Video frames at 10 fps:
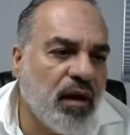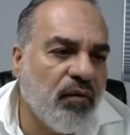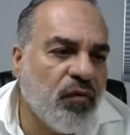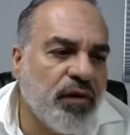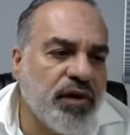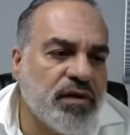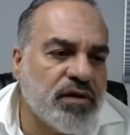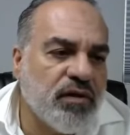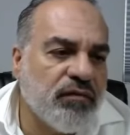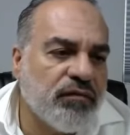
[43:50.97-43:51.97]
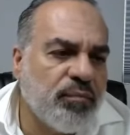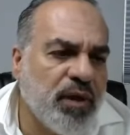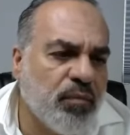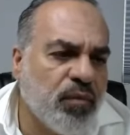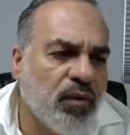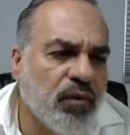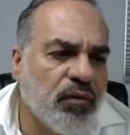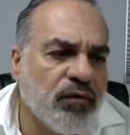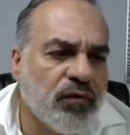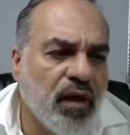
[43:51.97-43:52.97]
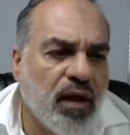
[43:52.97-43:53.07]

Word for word: avoidance of people's,